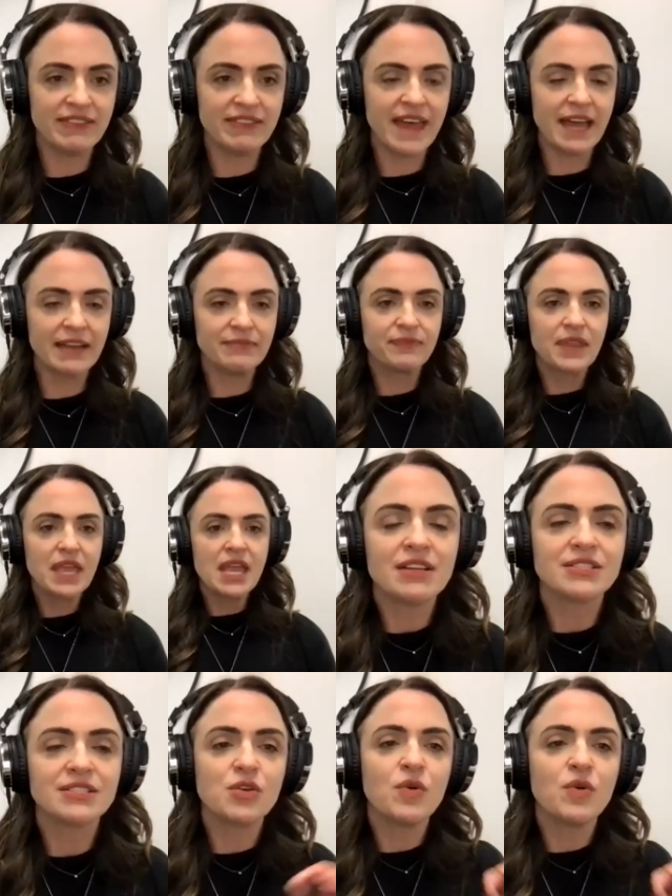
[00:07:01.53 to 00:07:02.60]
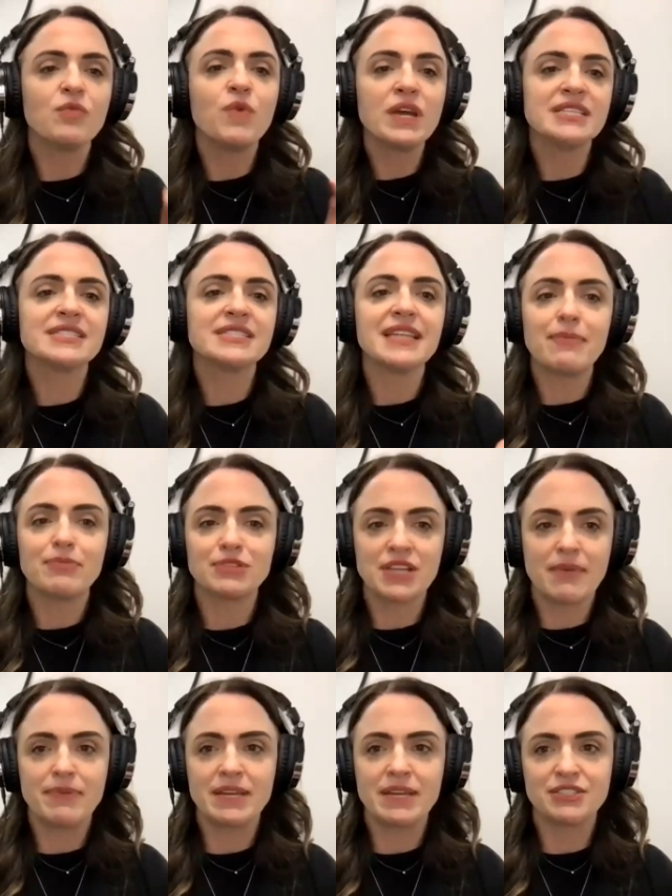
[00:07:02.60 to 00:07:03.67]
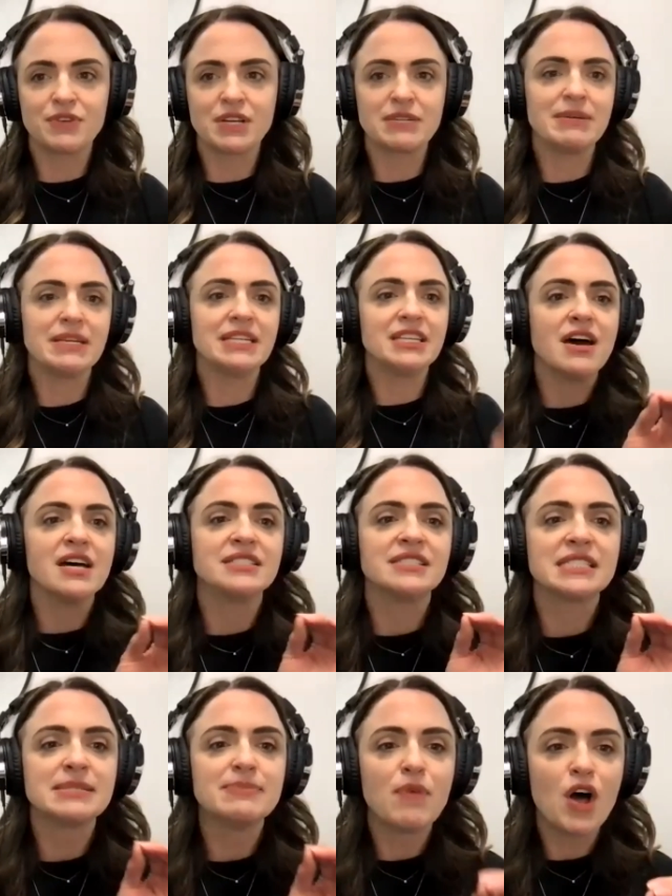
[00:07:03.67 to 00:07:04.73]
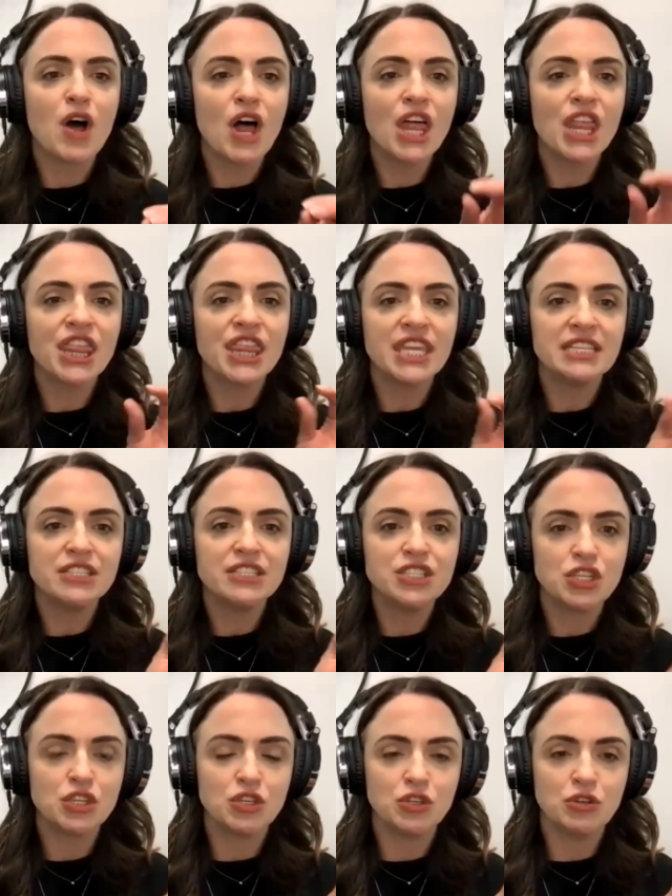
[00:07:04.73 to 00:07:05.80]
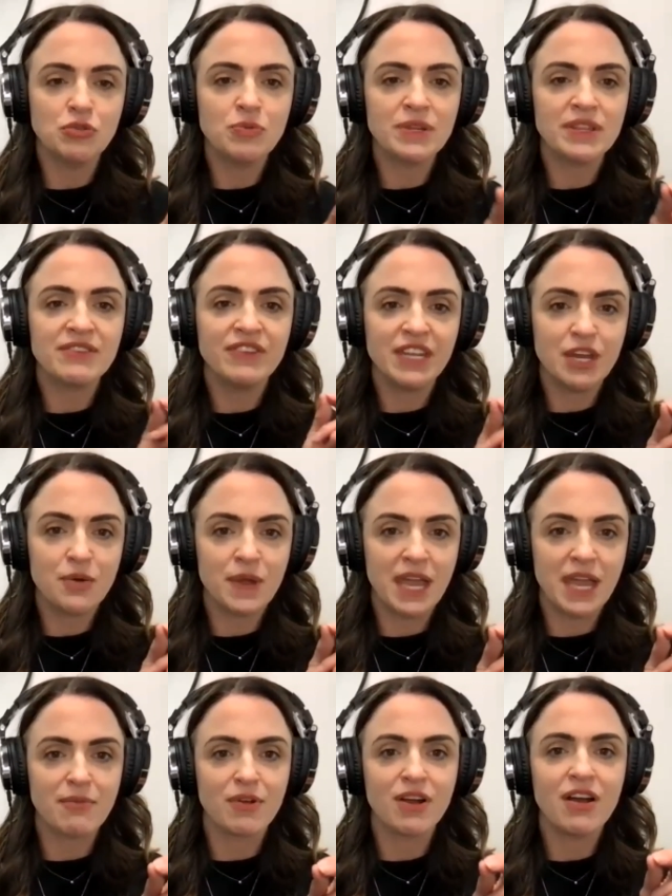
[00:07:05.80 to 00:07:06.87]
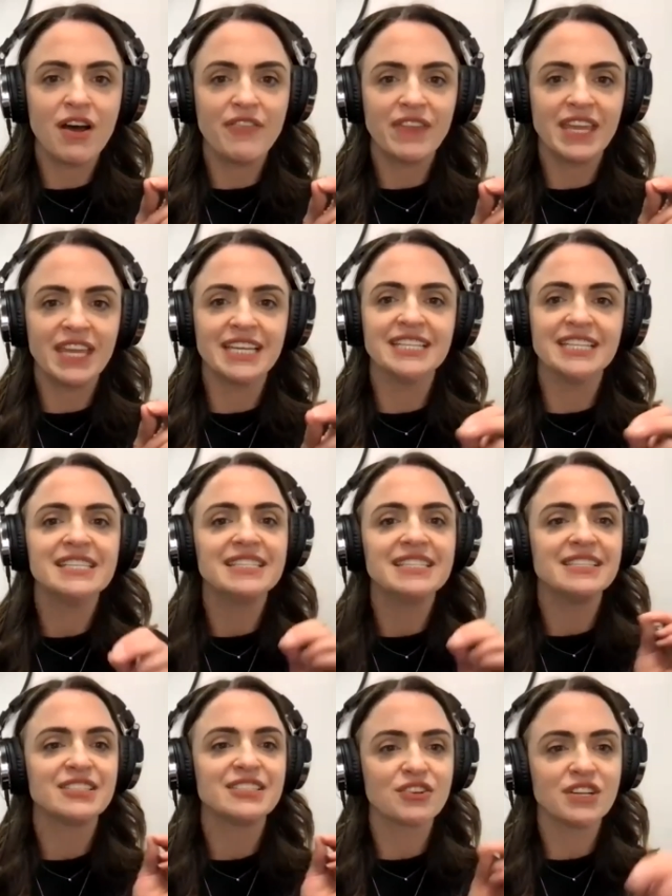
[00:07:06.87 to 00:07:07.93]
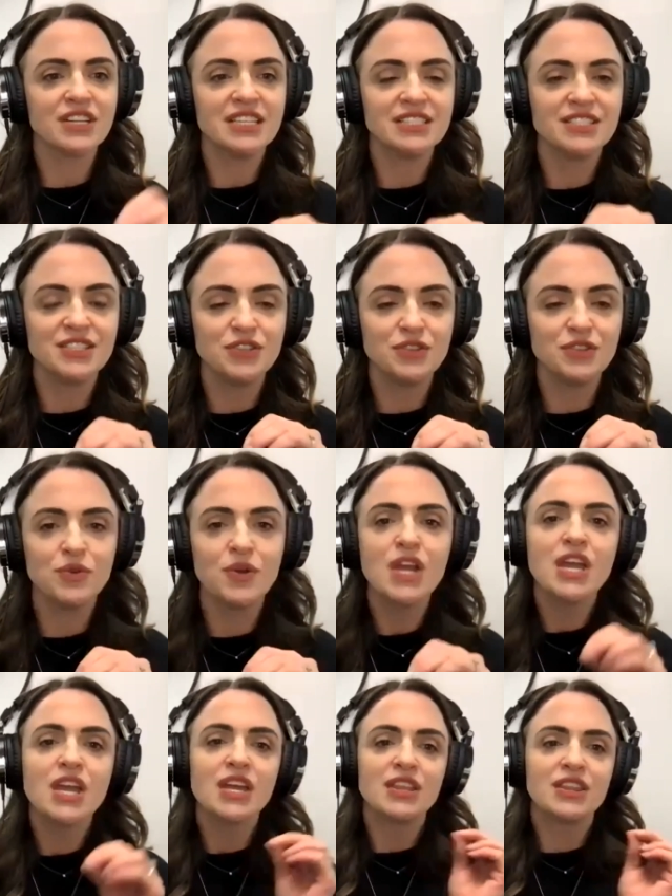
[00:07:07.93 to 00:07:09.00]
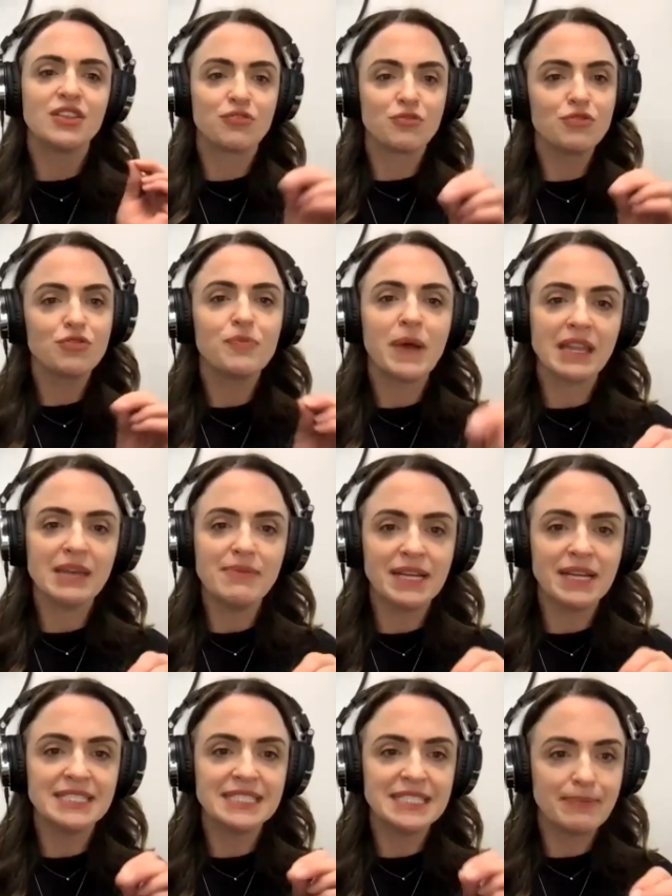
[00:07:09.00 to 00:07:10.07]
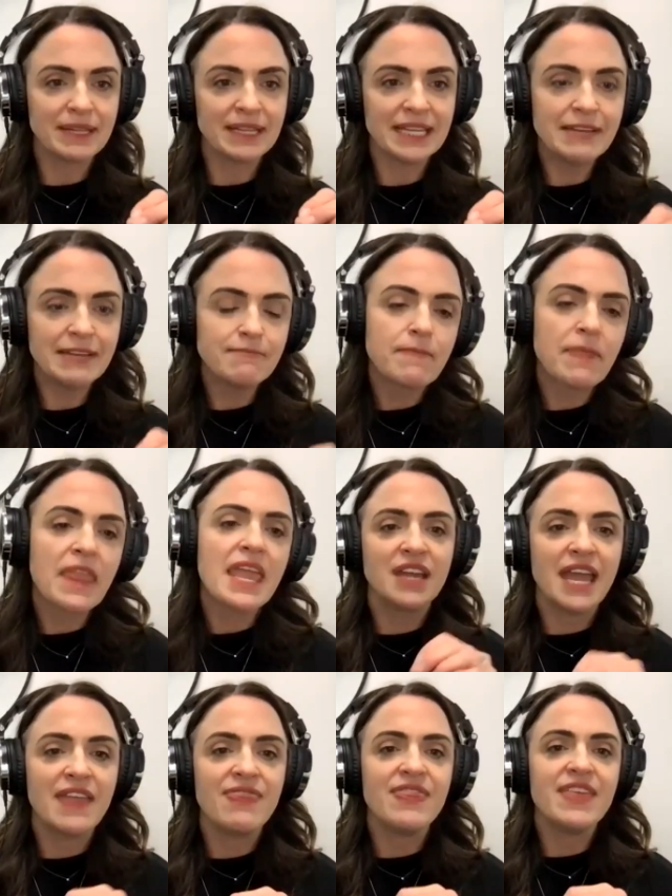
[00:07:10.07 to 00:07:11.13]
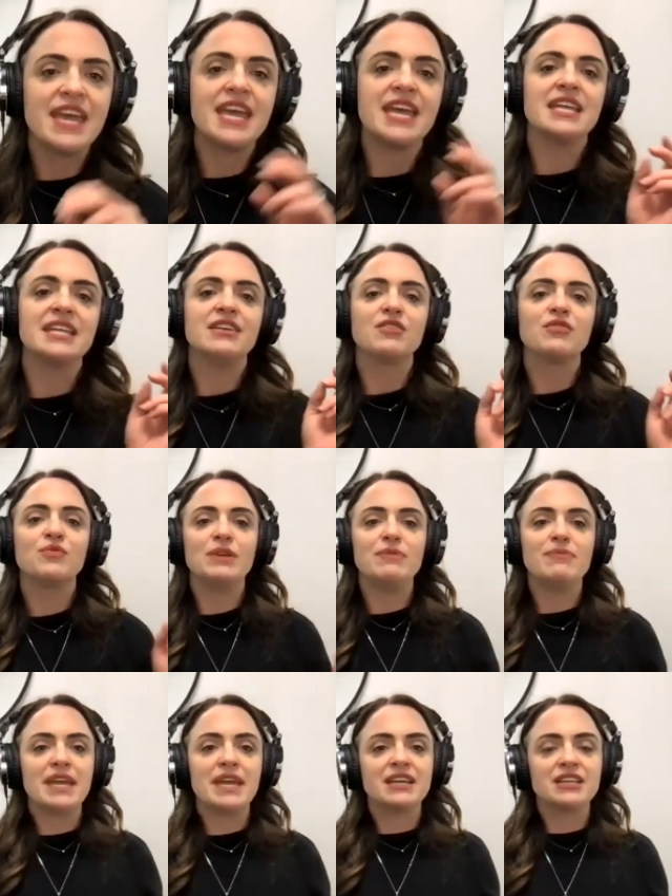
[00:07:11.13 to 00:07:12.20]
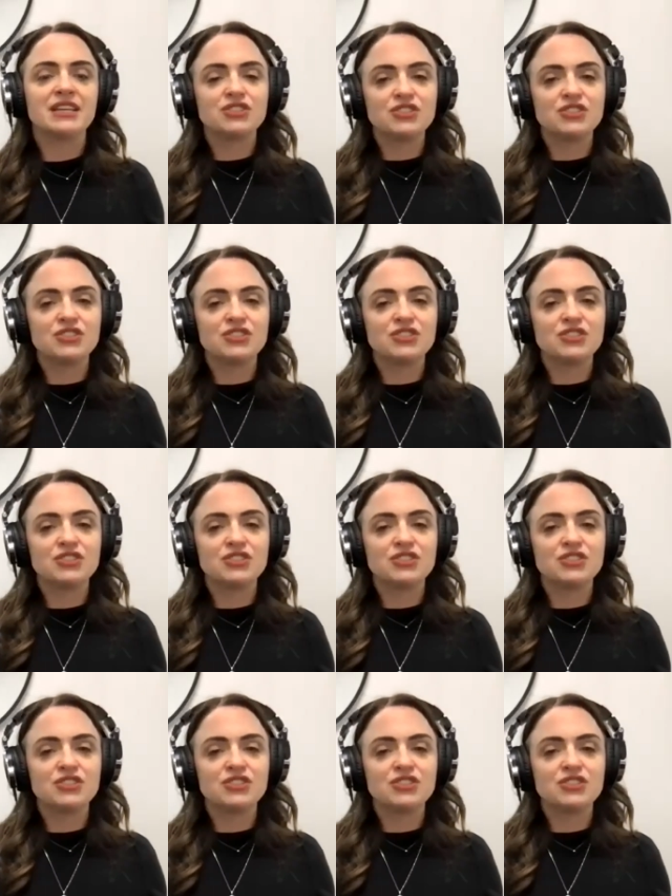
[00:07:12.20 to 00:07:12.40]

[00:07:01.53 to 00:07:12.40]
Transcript: that. So what is a laparoscopic hysterectomy? A small, thin tube with a video camera on the end is inserted through your belly button typically. And then we make